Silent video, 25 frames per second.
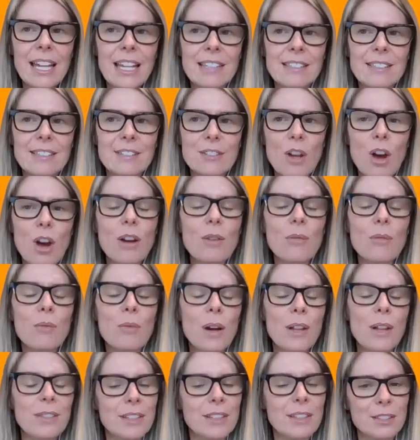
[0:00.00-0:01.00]
it's not
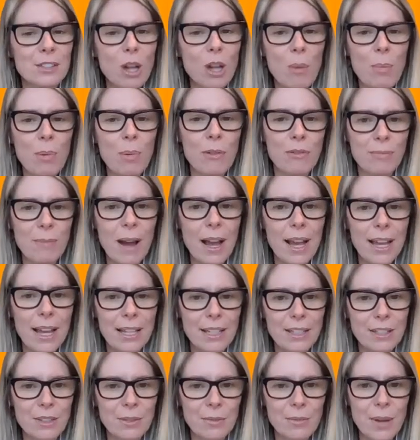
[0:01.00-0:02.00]
one that's top of
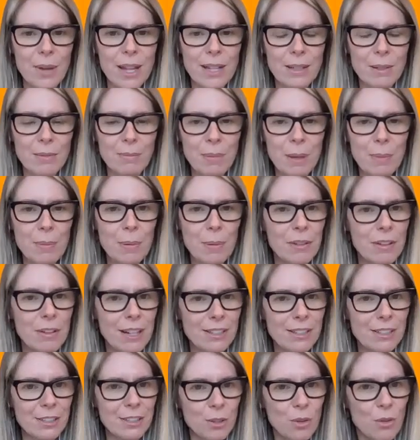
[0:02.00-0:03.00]
mind when people are
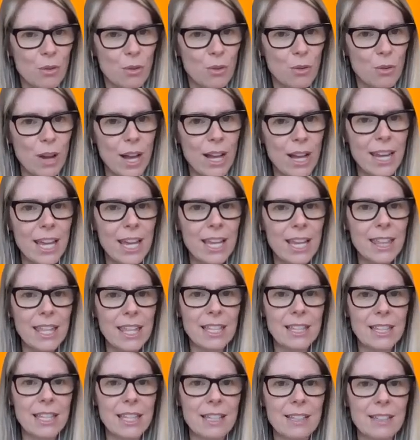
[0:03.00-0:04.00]
at school. And I
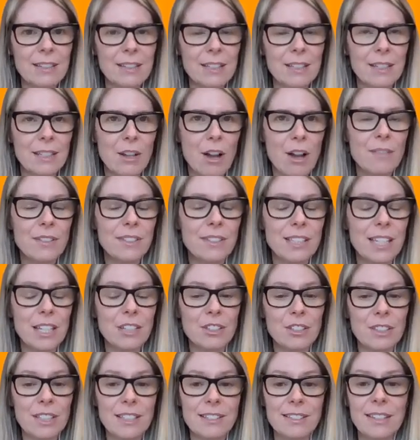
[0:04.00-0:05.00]
think that the
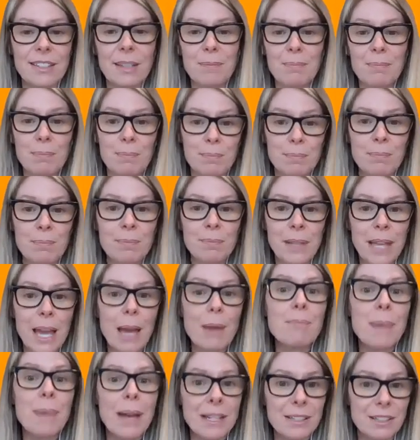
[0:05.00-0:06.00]
conversation needs to
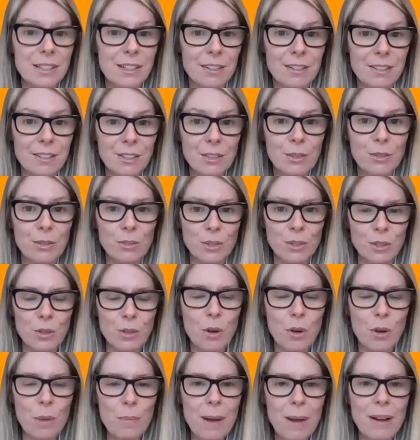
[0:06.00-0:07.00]
get better at school to
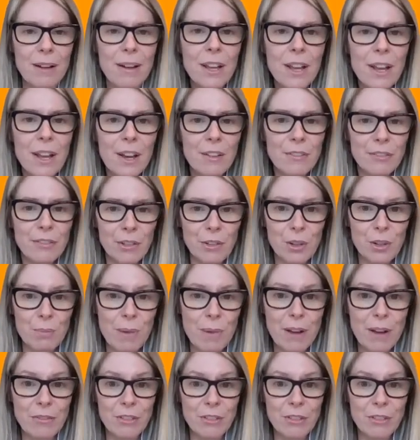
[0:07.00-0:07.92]
talk about food and